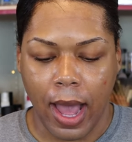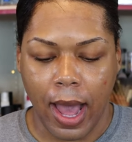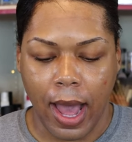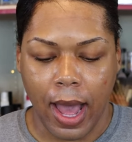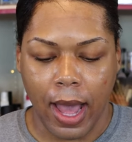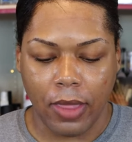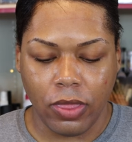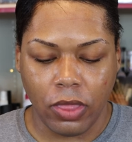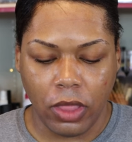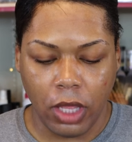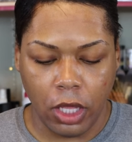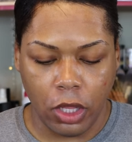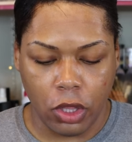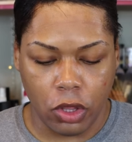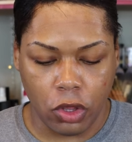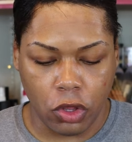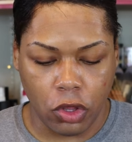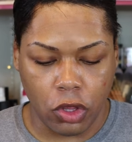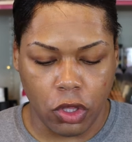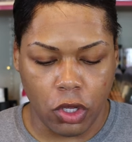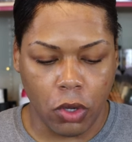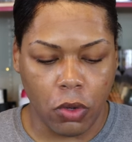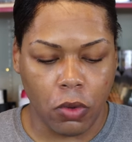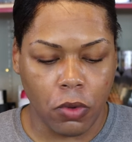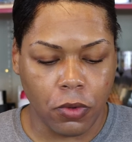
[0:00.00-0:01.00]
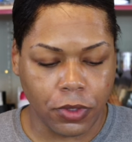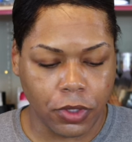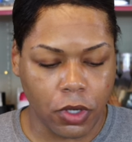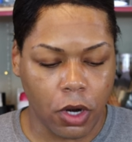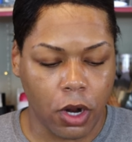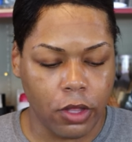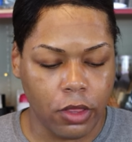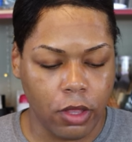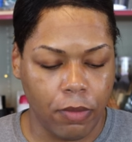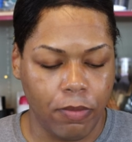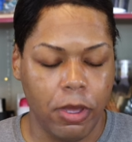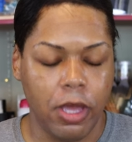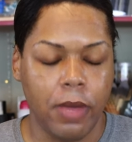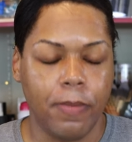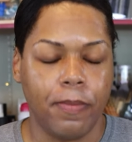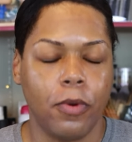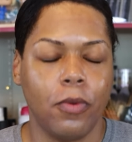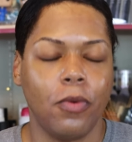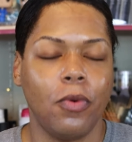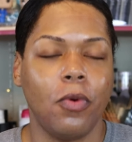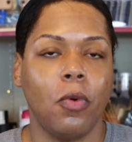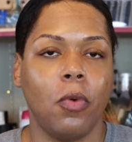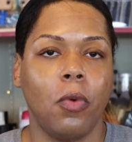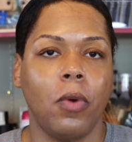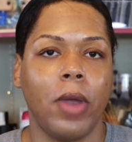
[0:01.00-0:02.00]
I think those are the
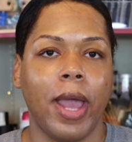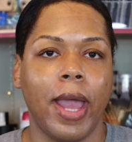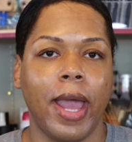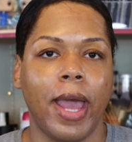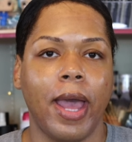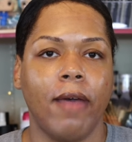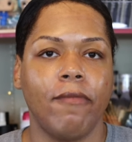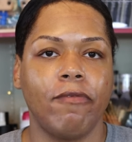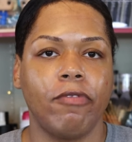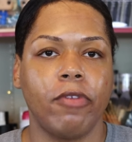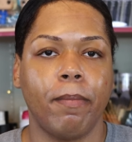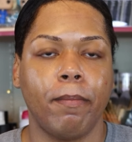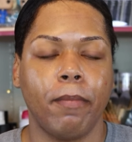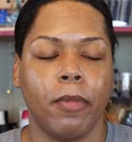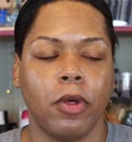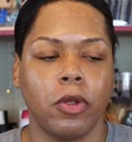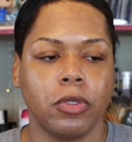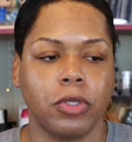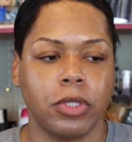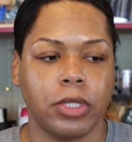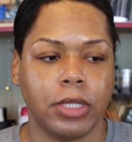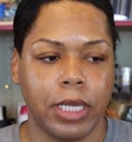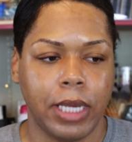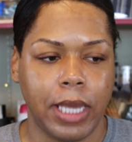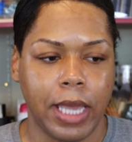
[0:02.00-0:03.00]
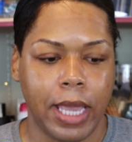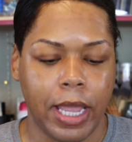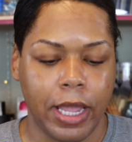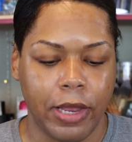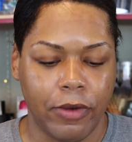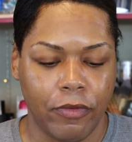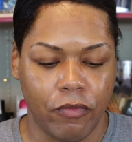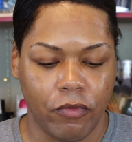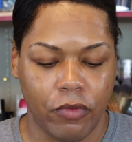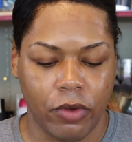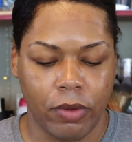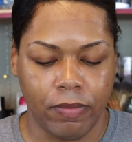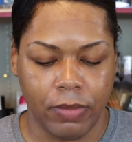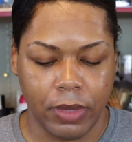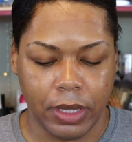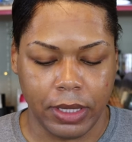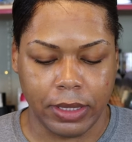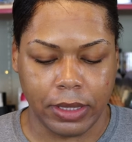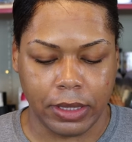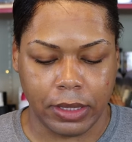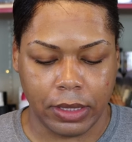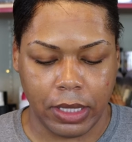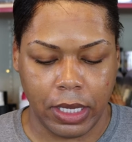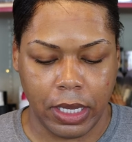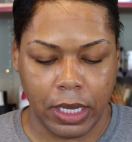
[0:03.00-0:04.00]
people who have the most to gain from
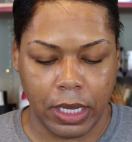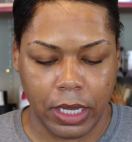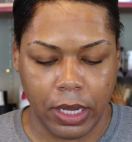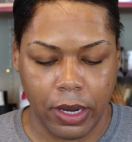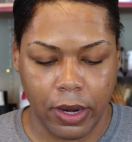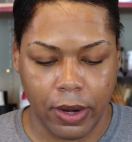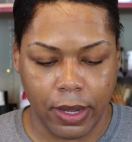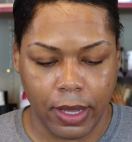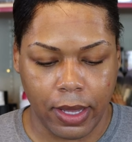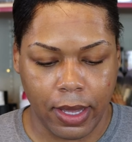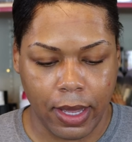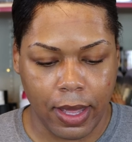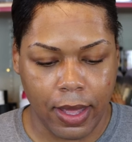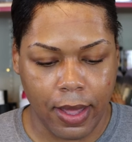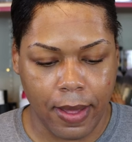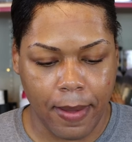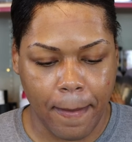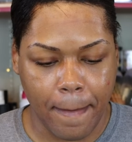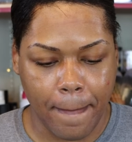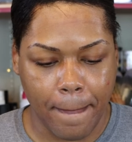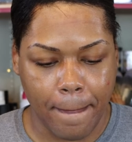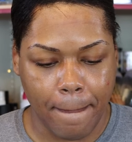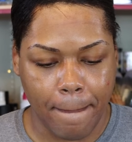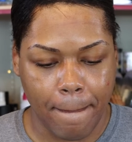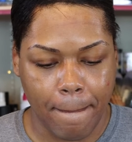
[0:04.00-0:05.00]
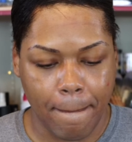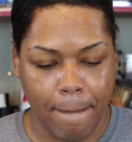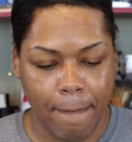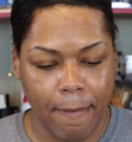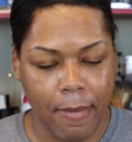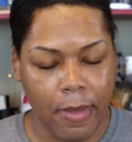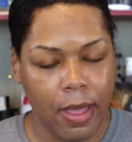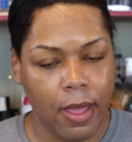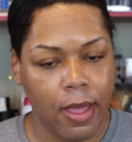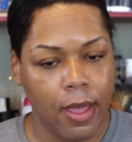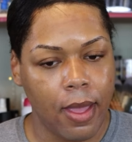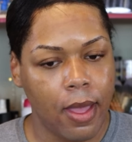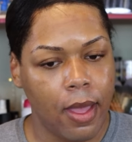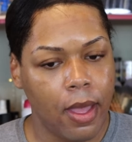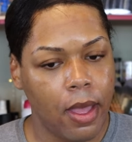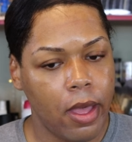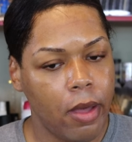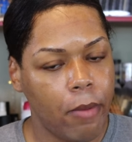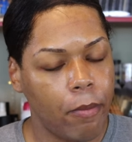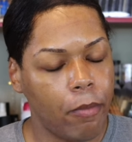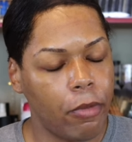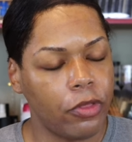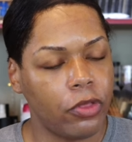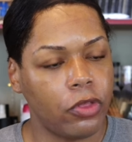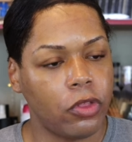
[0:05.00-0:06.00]
this skincare kit.
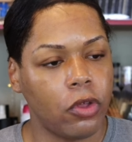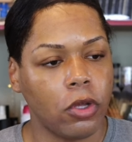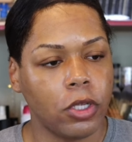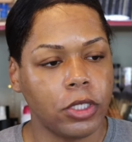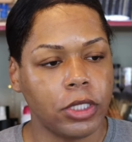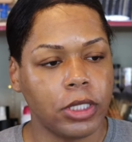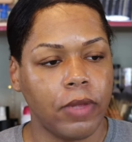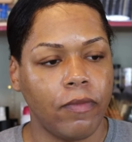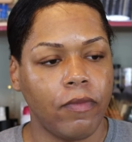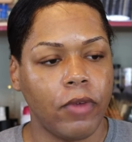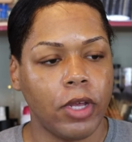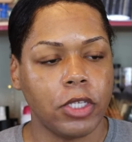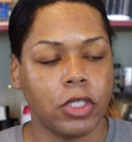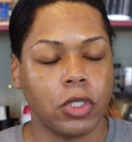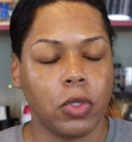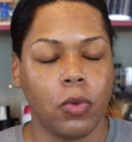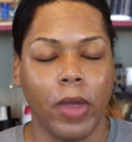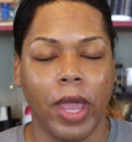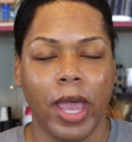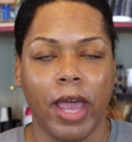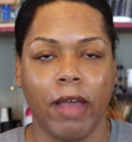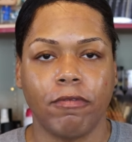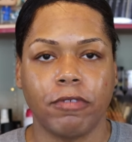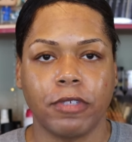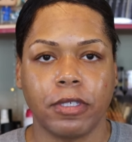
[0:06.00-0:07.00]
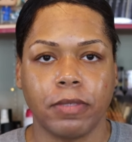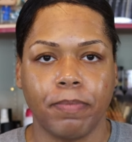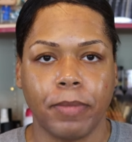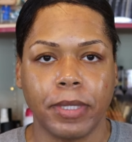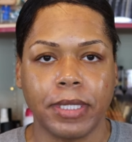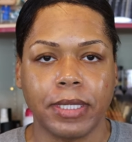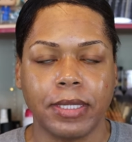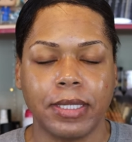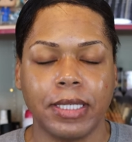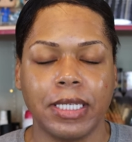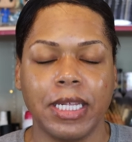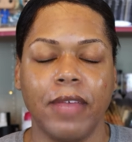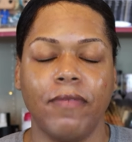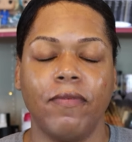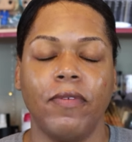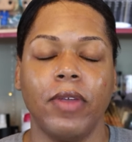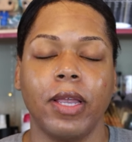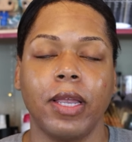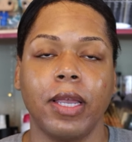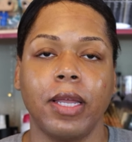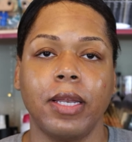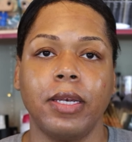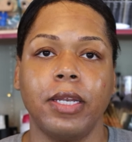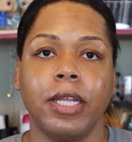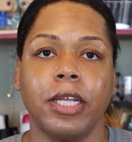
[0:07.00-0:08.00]
But those of us who have
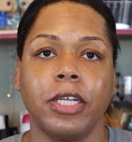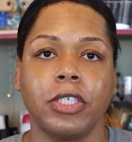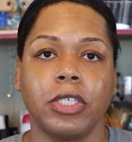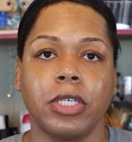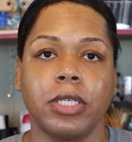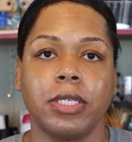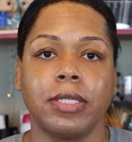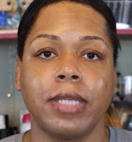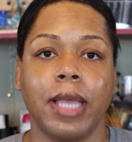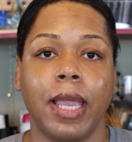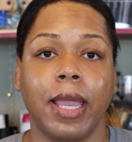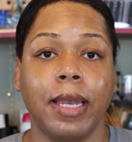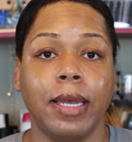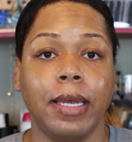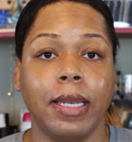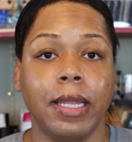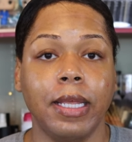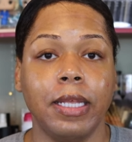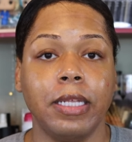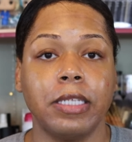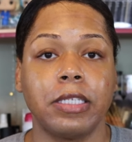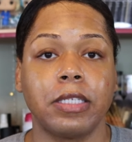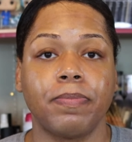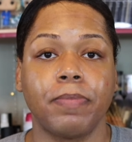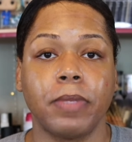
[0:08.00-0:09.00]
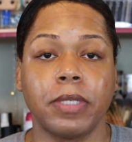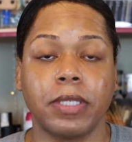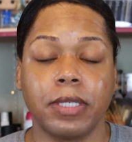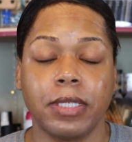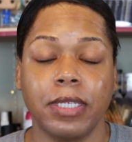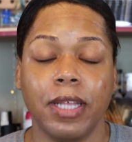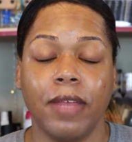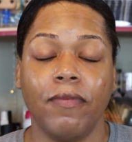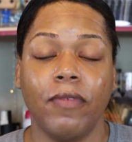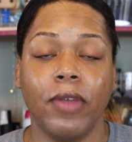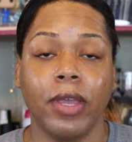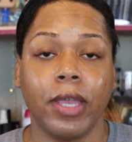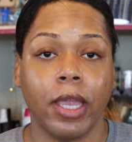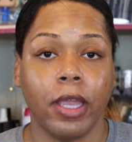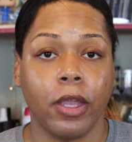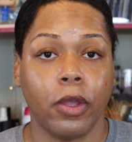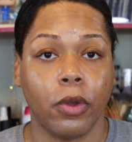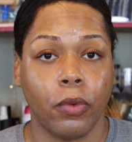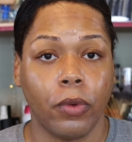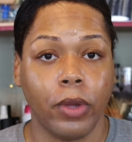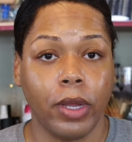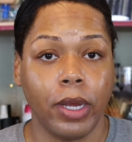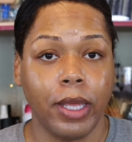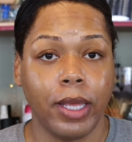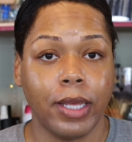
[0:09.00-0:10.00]
specific conditions and need specific
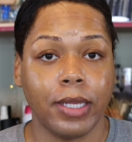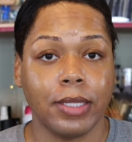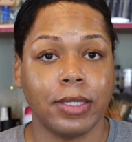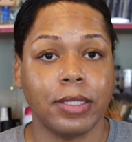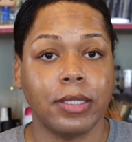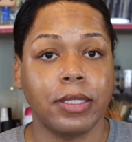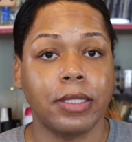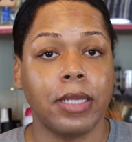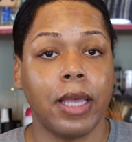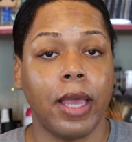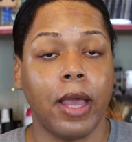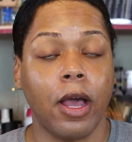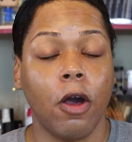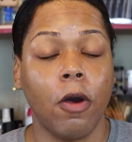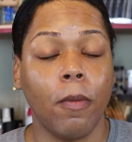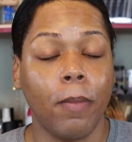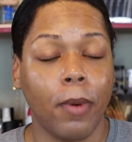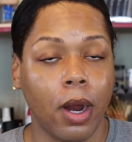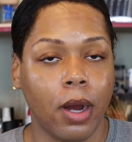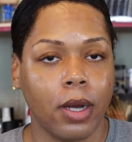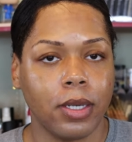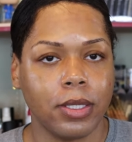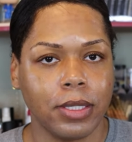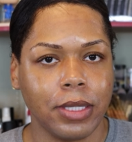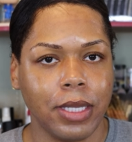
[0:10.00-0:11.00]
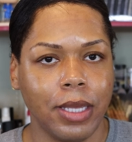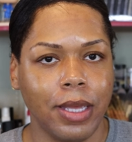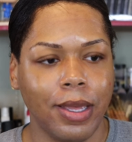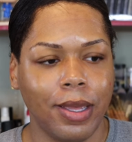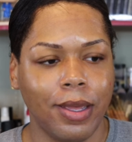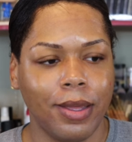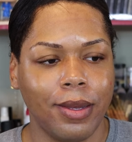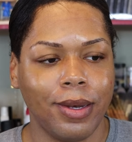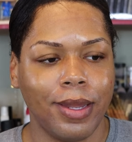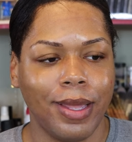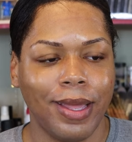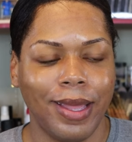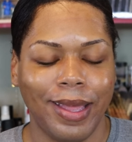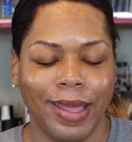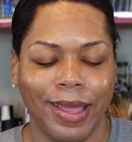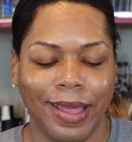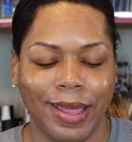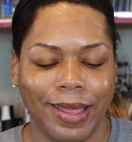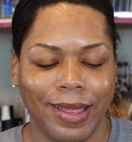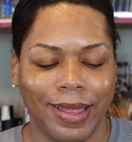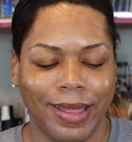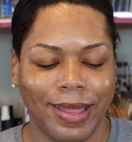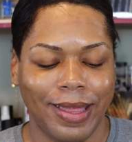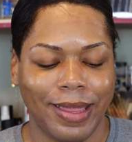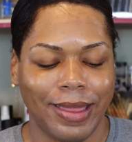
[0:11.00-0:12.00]
ingredients to help our skin,
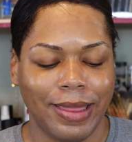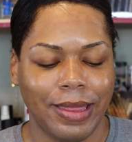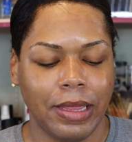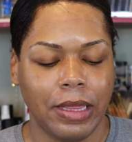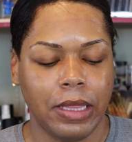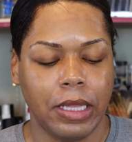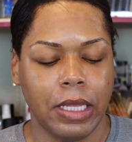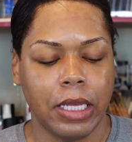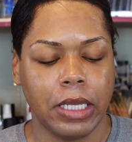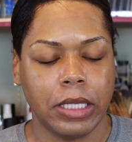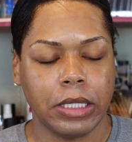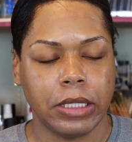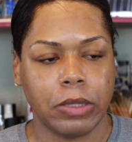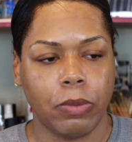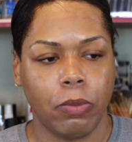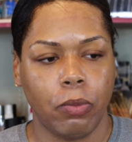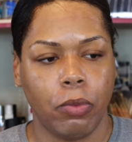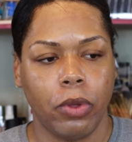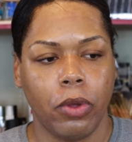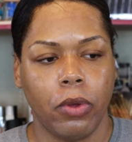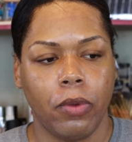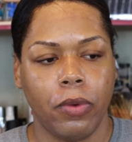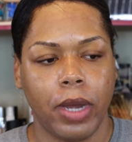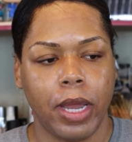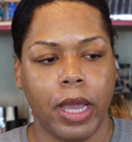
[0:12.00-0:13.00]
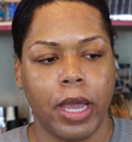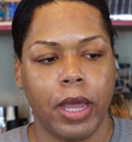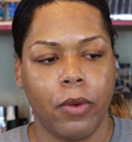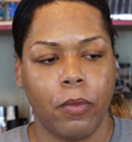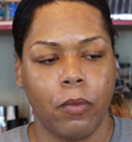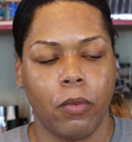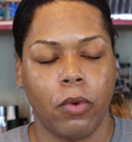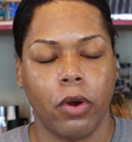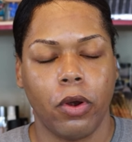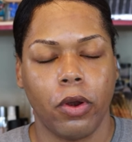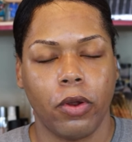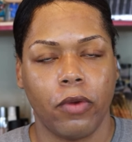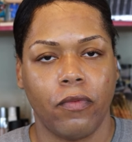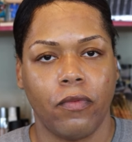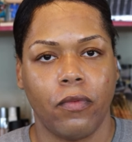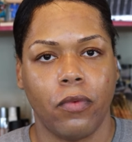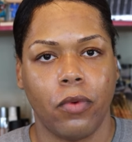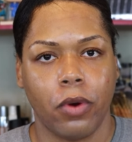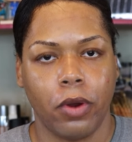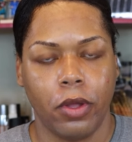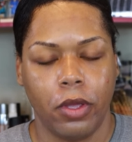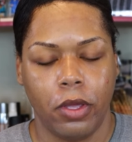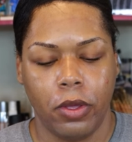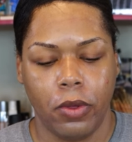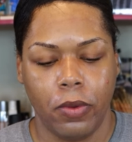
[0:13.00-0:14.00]
this will not work
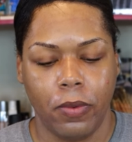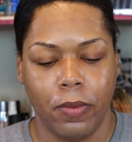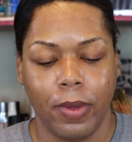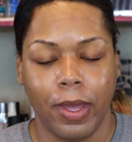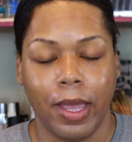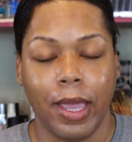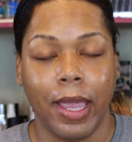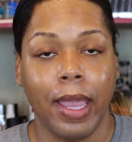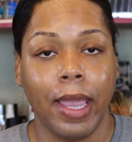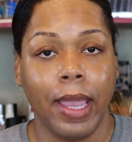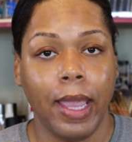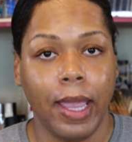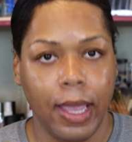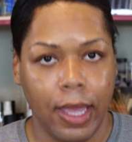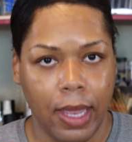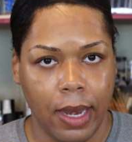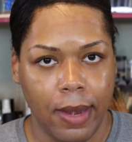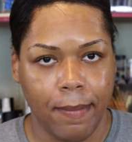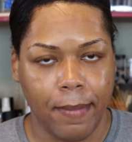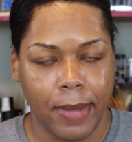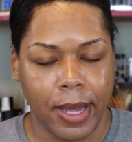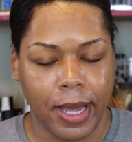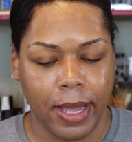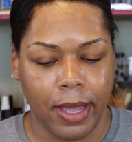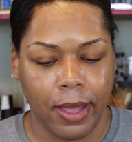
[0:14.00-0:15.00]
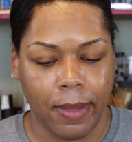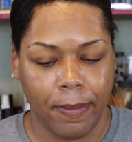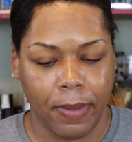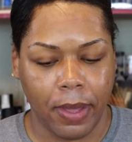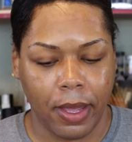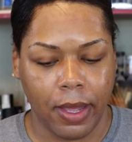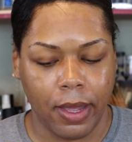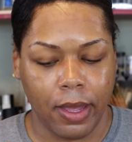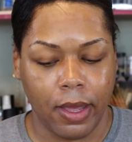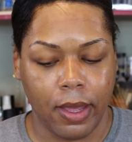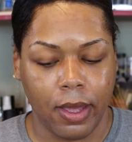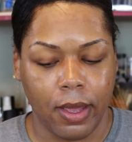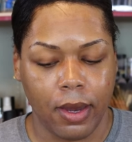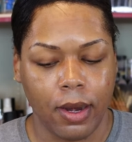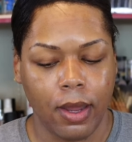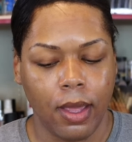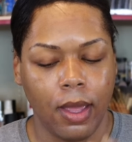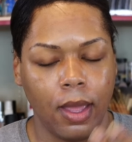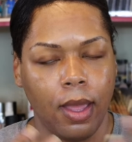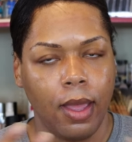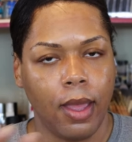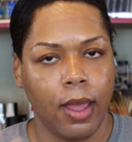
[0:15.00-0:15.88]
for you, in my opinion,